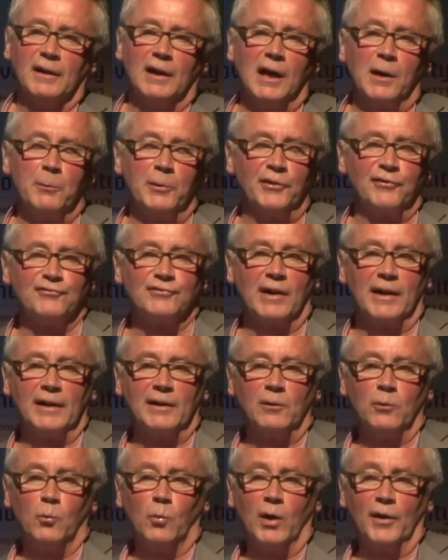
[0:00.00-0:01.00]
which
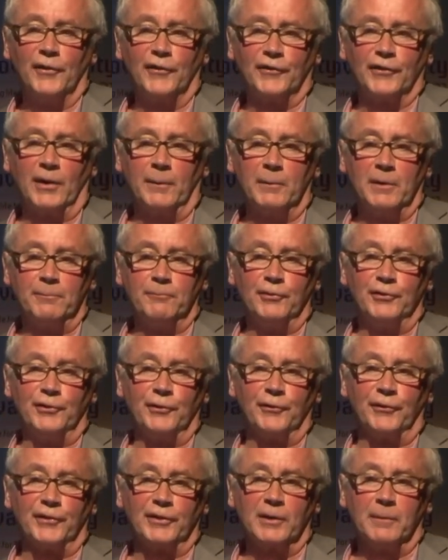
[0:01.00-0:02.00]
ran one summer,
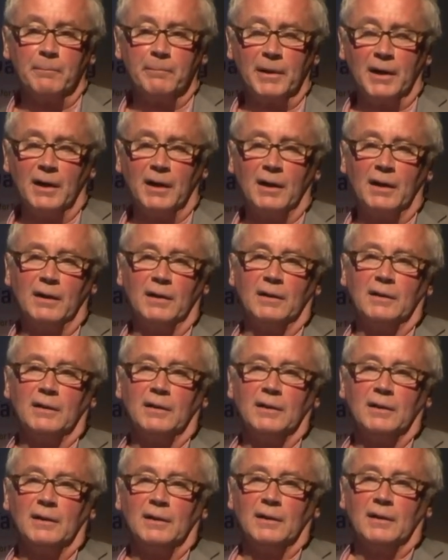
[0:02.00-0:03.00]
producing a bar,
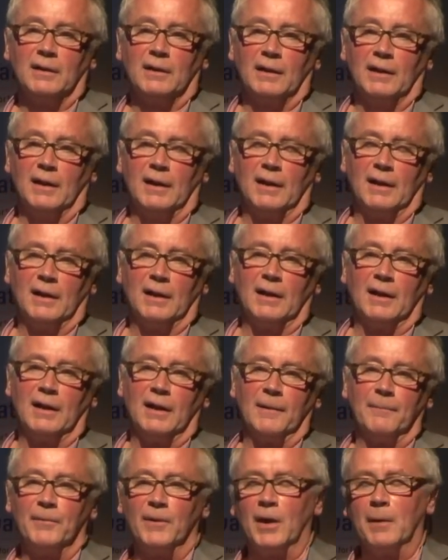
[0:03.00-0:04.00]

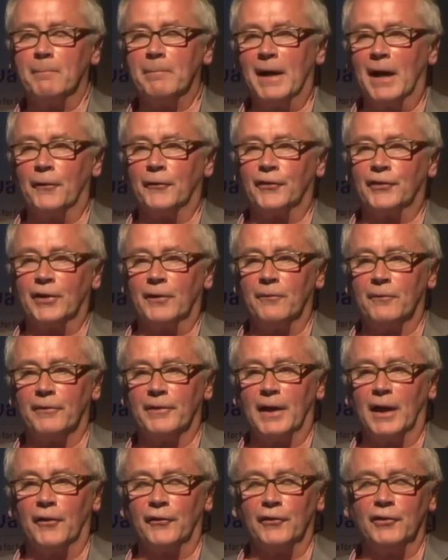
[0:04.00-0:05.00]
about
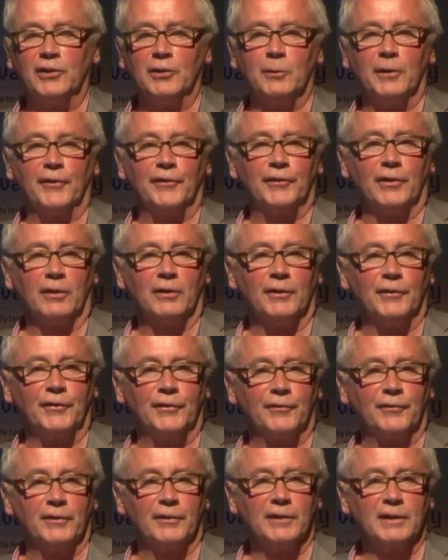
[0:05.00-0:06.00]

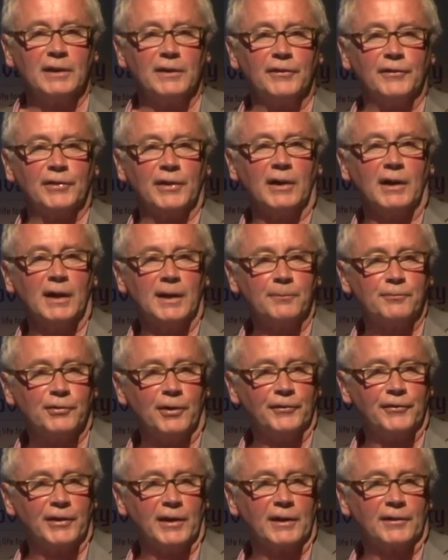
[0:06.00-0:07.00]
$7,000 for the entire
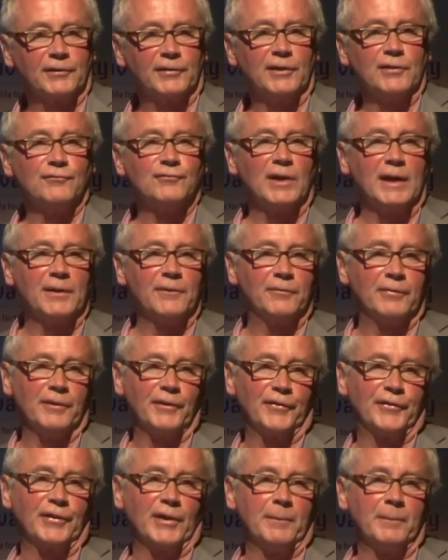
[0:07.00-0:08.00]
project. It ran for
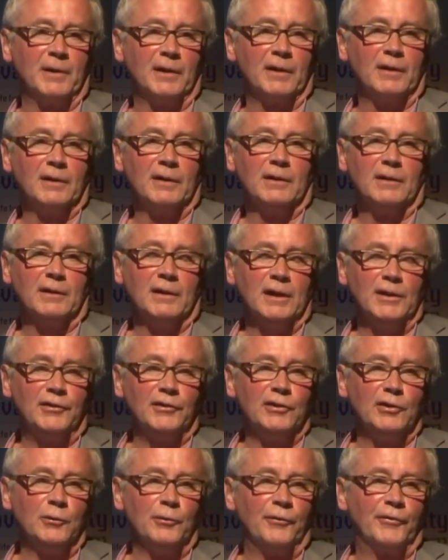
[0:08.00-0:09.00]
the summer. It
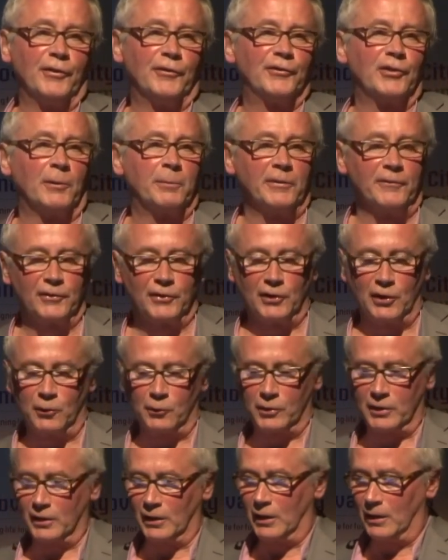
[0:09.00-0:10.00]
used the top of an
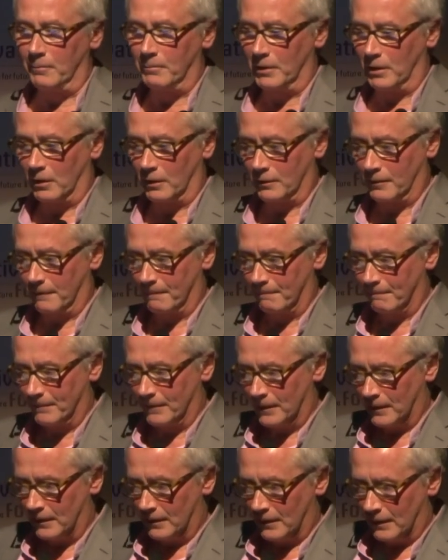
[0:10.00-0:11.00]
old car park.
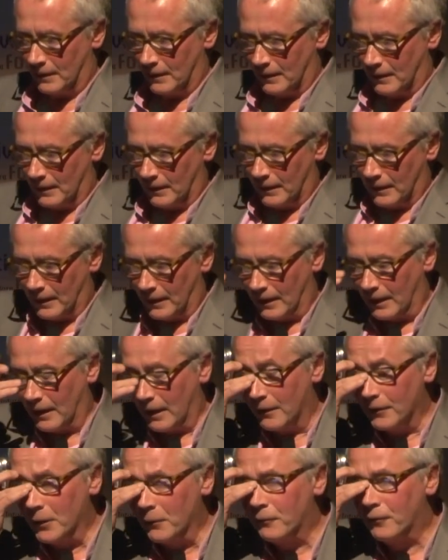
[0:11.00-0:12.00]

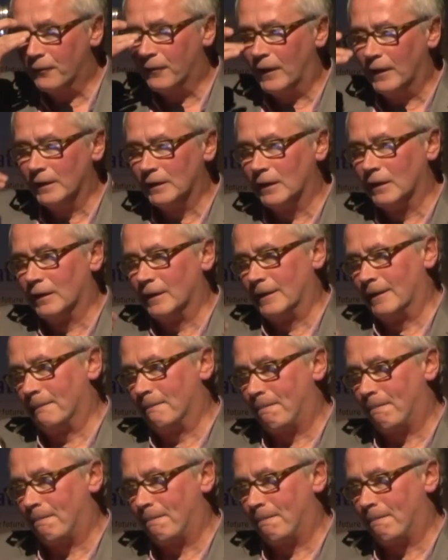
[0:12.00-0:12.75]
And then finally,